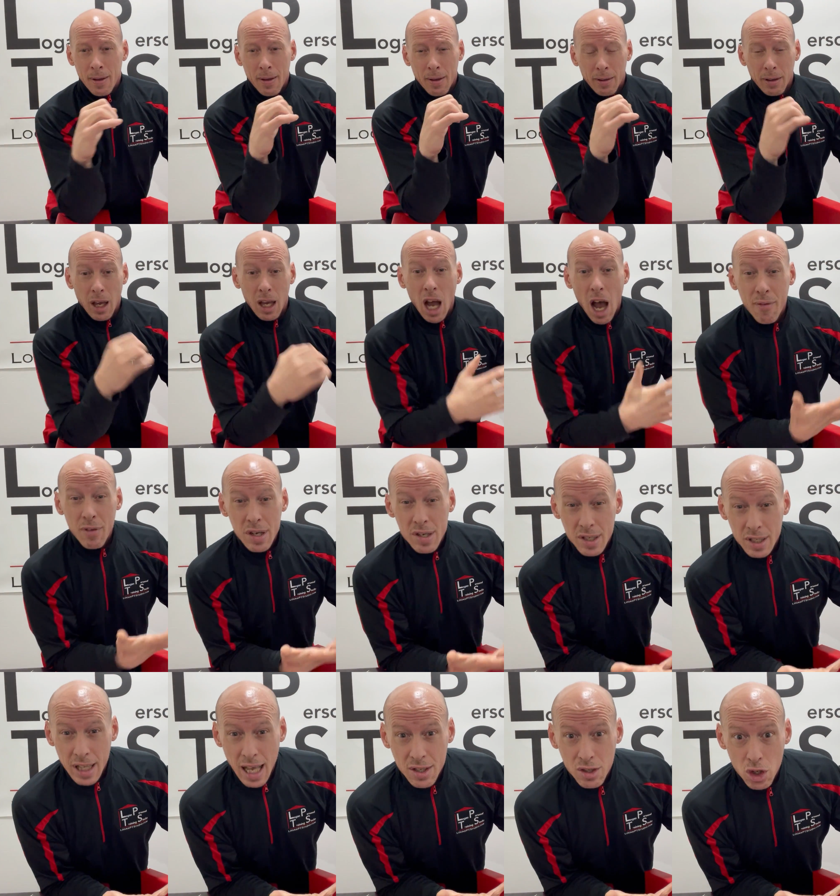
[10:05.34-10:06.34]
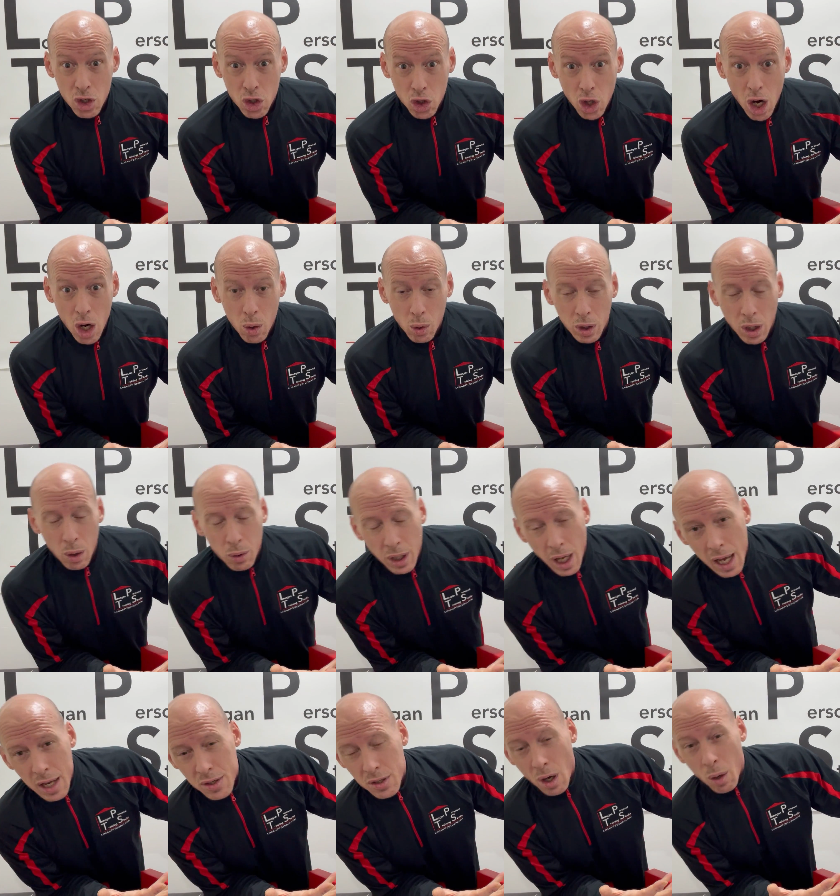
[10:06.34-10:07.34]
okay, obviously that's a joke,
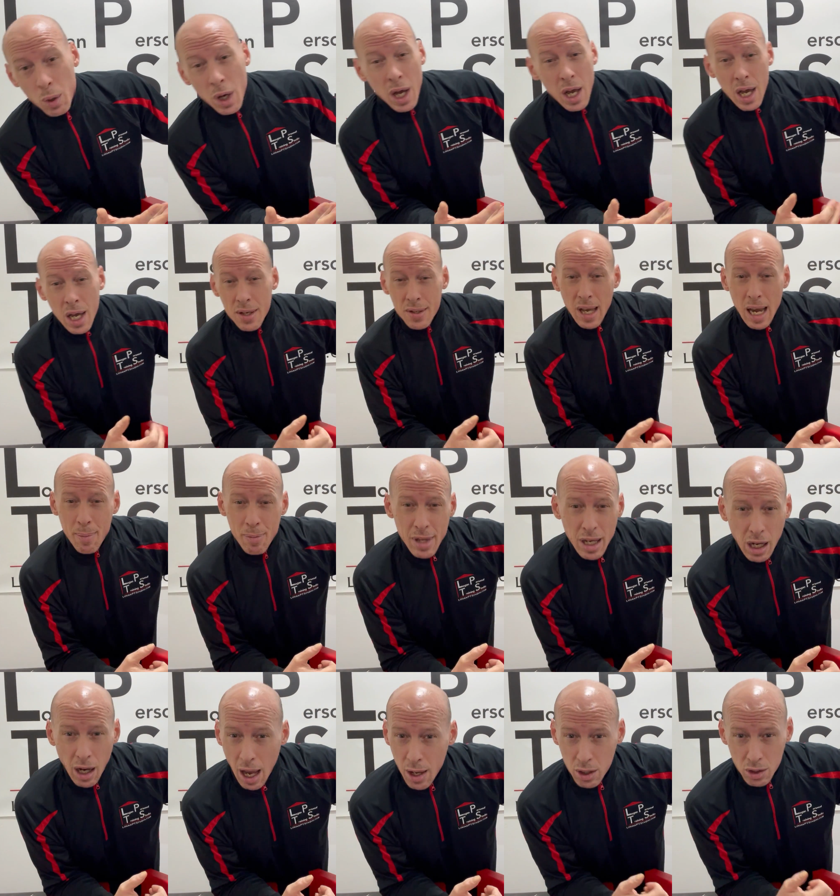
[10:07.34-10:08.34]
okay? So same thing,